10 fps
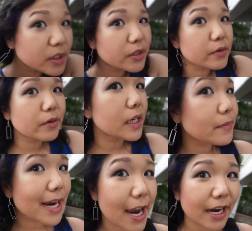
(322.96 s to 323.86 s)
blue
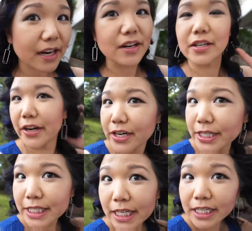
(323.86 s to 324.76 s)
in my hair
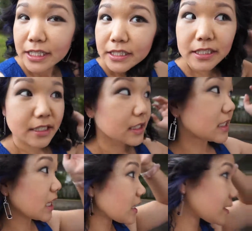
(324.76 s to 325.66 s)

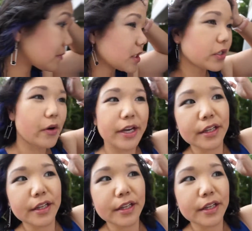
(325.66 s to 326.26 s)
this time, so I